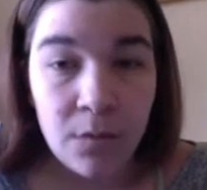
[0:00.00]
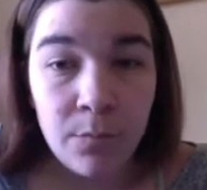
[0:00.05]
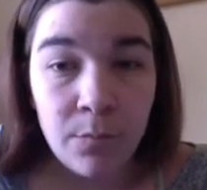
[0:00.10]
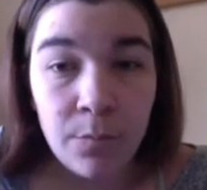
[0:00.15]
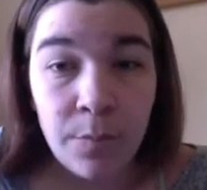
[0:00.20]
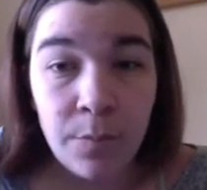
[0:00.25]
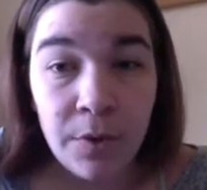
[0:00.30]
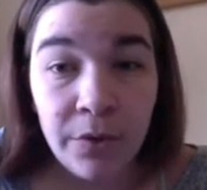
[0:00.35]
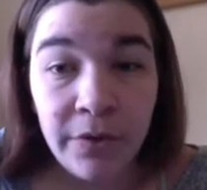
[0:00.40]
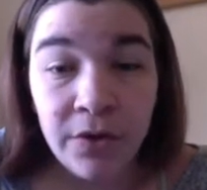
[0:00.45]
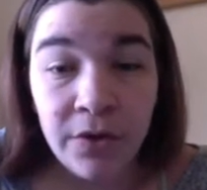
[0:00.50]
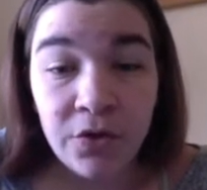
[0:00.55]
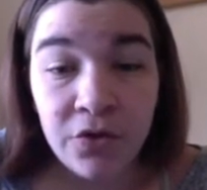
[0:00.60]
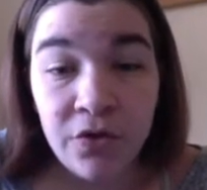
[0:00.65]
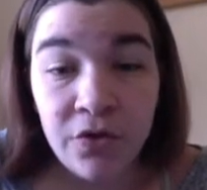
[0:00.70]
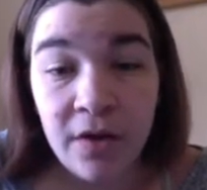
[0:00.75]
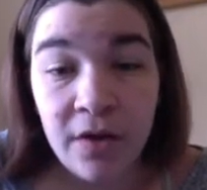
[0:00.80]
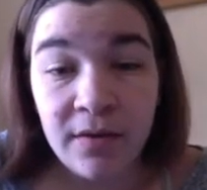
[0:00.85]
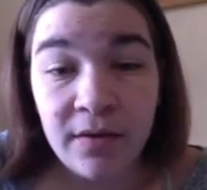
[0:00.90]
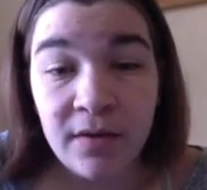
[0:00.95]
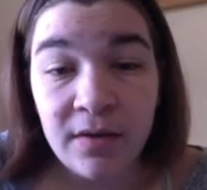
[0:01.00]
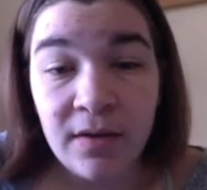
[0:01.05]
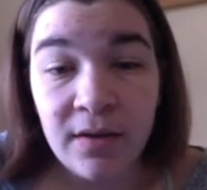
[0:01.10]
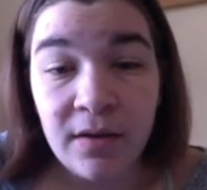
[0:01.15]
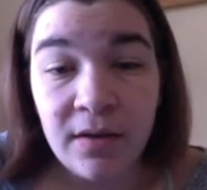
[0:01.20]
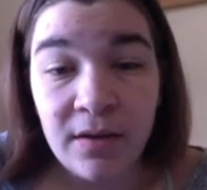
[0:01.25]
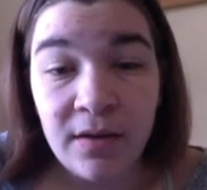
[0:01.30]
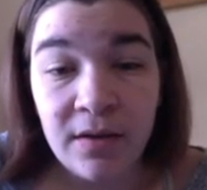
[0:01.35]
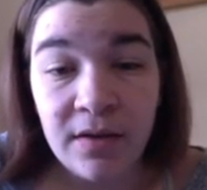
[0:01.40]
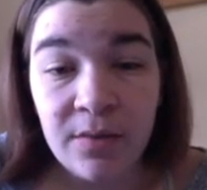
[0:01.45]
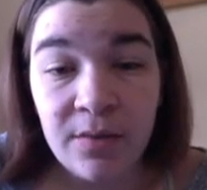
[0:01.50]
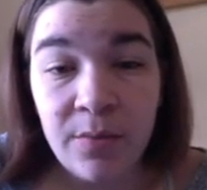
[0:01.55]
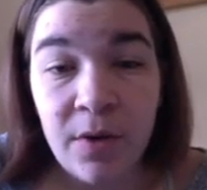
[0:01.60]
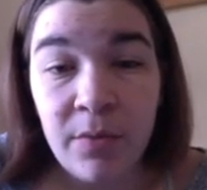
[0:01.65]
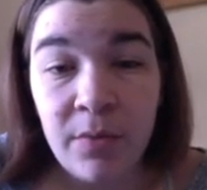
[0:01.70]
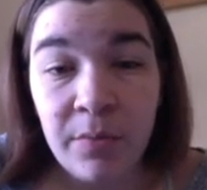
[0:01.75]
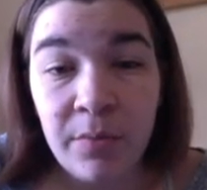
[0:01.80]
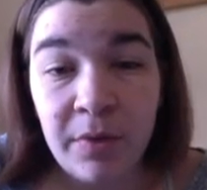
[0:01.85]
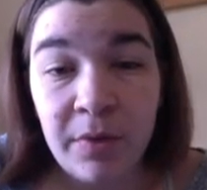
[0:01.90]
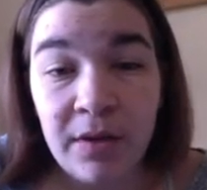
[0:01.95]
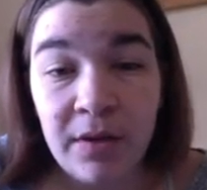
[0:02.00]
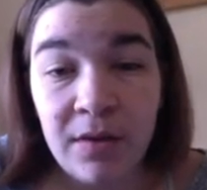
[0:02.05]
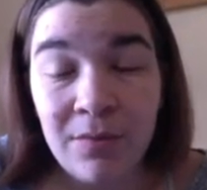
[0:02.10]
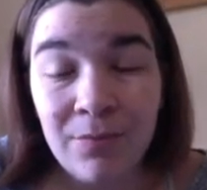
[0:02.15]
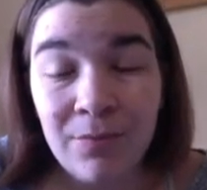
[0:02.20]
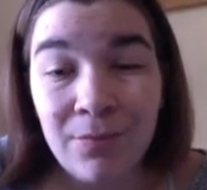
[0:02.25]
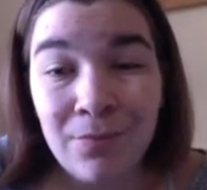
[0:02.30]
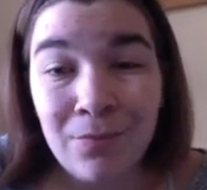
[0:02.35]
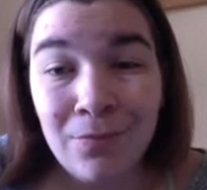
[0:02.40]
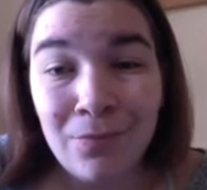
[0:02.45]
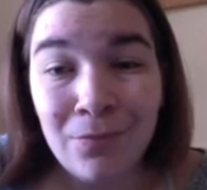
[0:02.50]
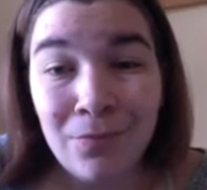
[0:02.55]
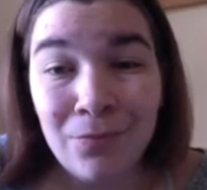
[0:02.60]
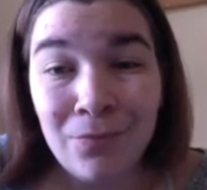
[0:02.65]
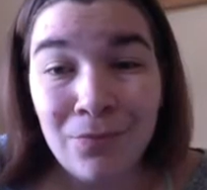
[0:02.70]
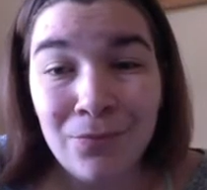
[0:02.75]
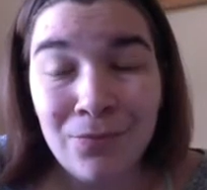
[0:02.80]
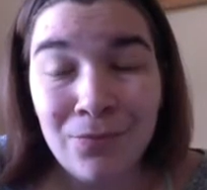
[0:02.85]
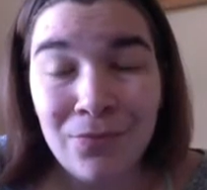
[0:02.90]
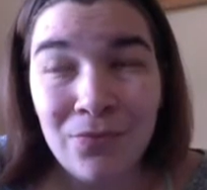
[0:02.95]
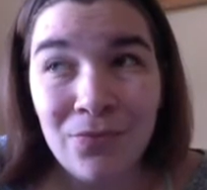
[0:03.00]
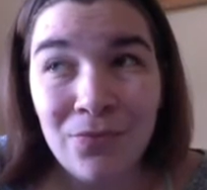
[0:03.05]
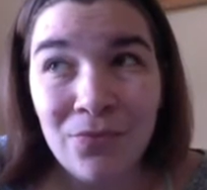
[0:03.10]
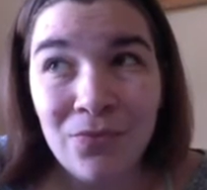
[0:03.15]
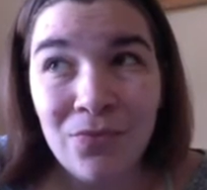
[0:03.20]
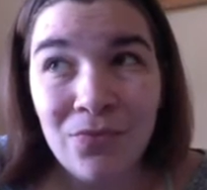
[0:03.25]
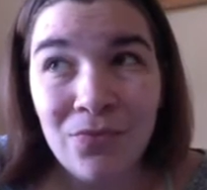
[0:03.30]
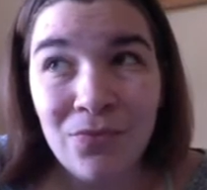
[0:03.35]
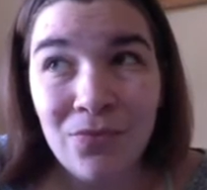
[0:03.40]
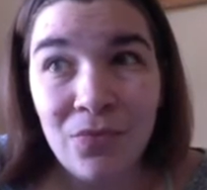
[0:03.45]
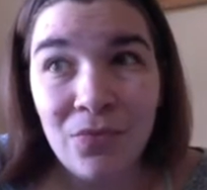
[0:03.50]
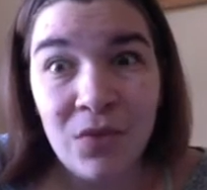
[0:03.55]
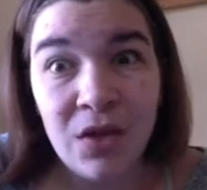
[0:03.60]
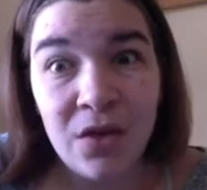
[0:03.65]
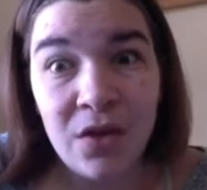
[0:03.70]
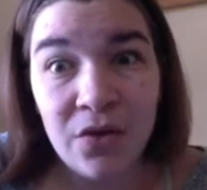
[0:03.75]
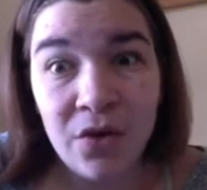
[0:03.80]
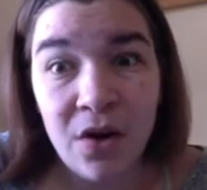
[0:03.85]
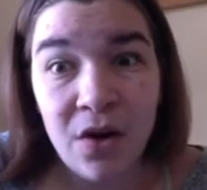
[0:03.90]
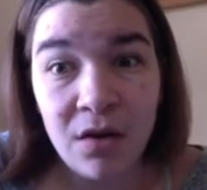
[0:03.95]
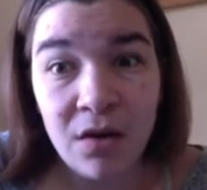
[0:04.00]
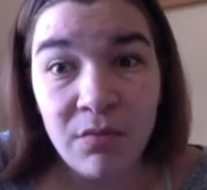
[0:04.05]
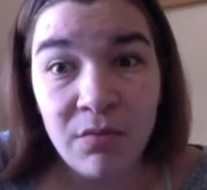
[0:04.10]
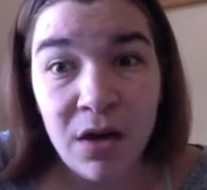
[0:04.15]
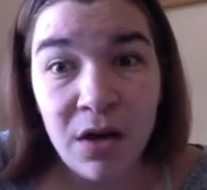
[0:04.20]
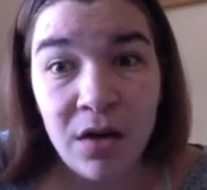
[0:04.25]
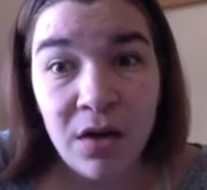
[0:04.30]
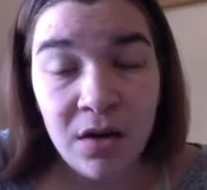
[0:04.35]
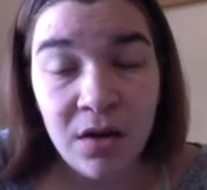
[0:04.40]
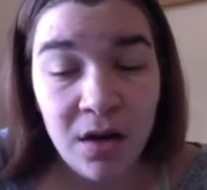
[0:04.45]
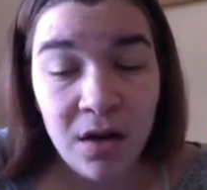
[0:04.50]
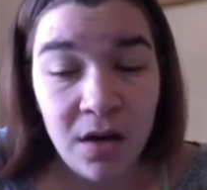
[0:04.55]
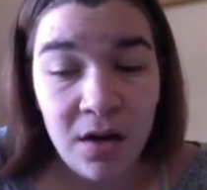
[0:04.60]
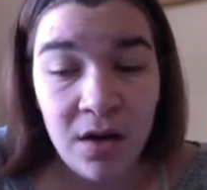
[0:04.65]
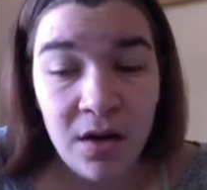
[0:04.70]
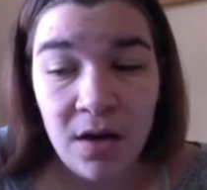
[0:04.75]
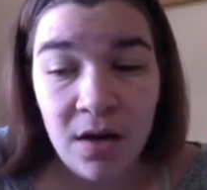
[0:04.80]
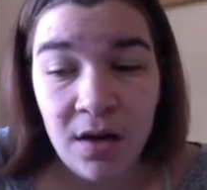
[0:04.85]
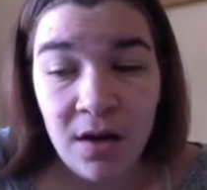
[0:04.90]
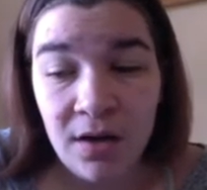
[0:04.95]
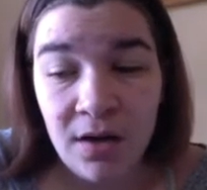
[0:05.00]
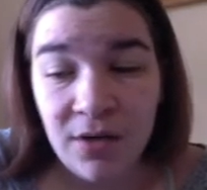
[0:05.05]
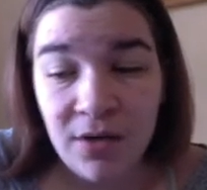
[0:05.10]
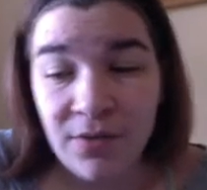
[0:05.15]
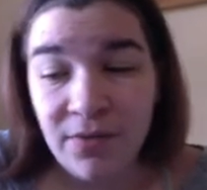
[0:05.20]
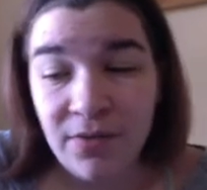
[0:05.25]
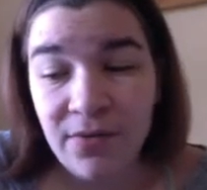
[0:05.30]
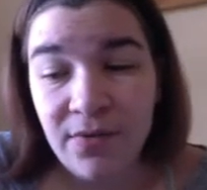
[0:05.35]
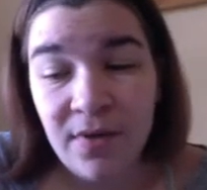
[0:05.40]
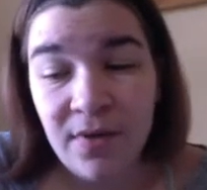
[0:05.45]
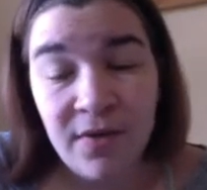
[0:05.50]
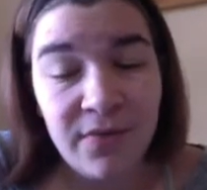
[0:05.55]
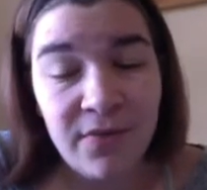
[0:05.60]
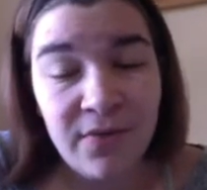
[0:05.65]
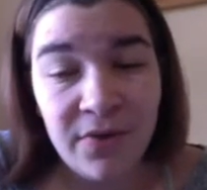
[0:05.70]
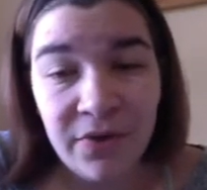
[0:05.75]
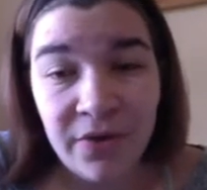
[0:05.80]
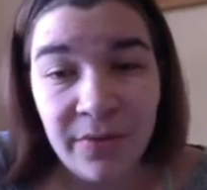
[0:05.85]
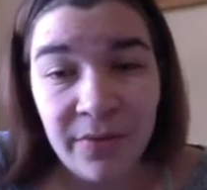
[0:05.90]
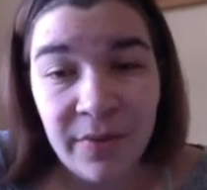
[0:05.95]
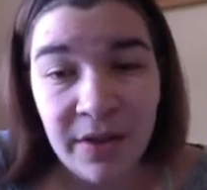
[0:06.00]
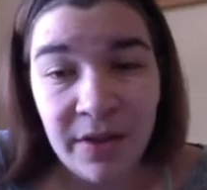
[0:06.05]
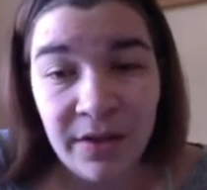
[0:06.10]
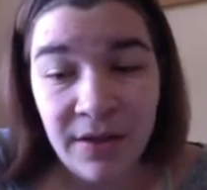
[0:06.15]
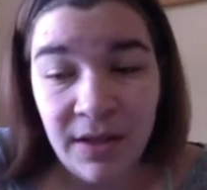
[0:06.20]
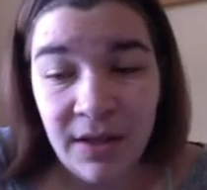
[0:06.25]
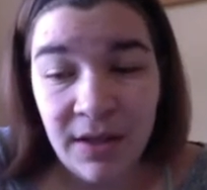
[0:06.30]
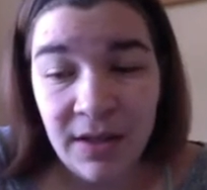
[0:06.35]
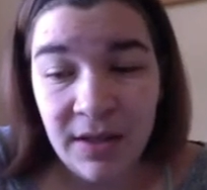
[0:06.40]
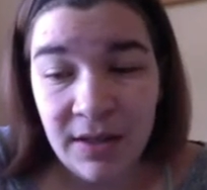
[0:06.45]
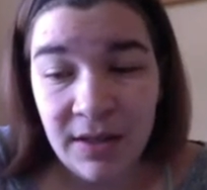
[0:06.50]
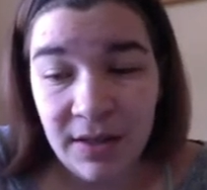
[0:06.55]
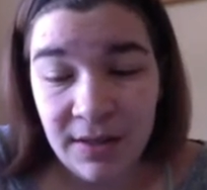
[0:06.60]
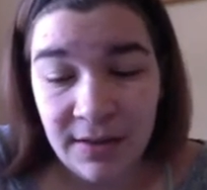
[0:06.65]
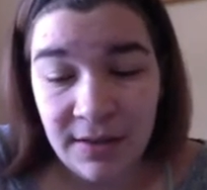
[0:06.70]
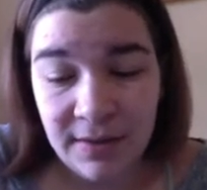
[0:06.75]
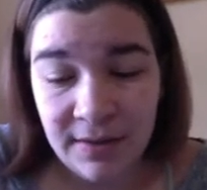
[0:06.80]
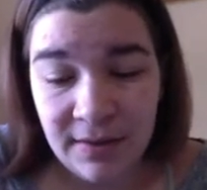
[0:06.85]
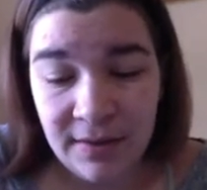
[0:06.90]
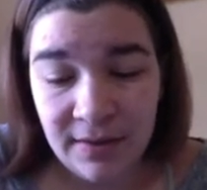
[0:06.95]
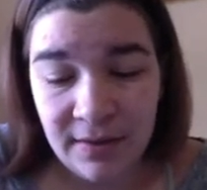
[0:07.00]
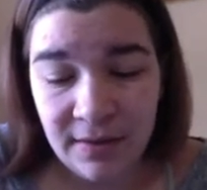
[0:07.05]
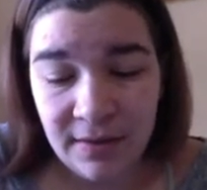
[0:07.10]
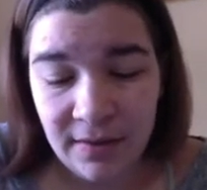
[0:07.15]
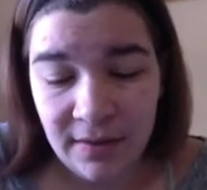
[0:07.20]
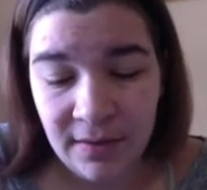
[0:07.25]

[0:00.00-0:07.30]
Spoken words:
Building trust is probably the other hard part of vulnerability. It is